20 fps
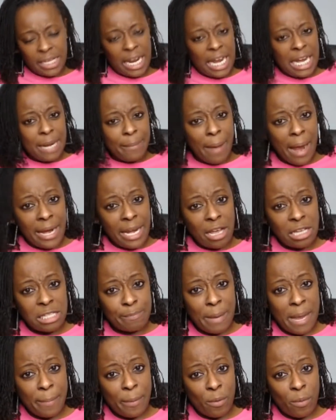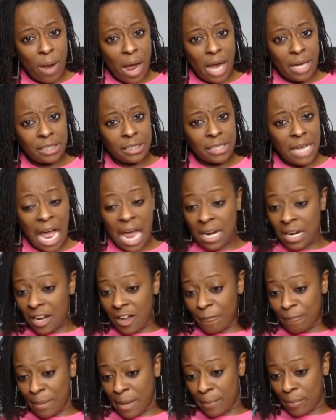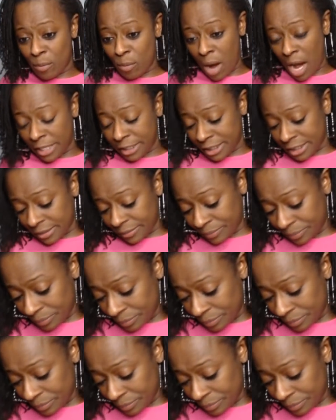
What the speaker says: Anybody else people watch? I love people watching.